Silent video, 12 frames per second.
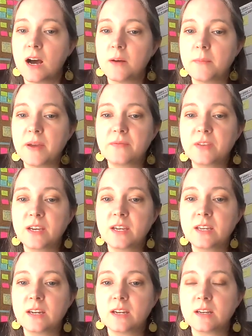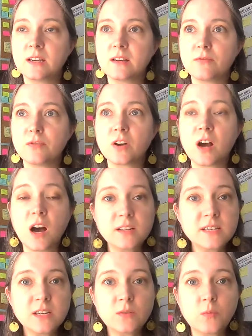And then for
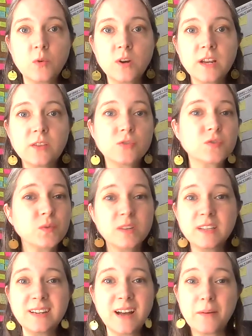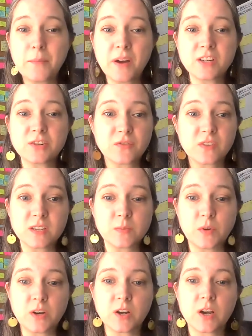content warning, there's really not much for
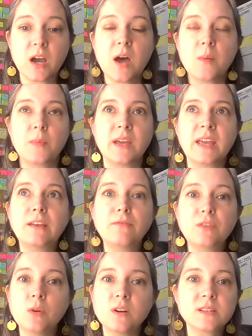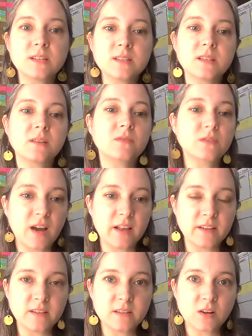this book. But if you are sensitive to
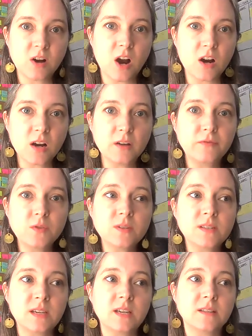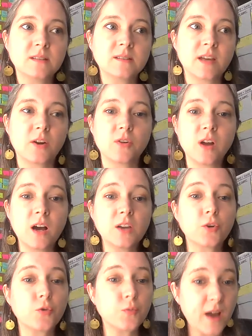violence, there are a few scenes that are
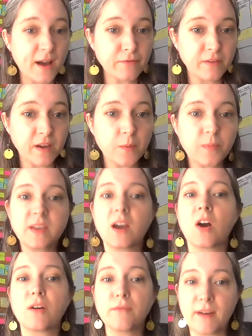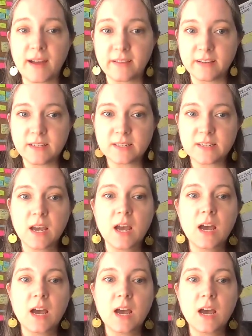not graphic, but they are violent.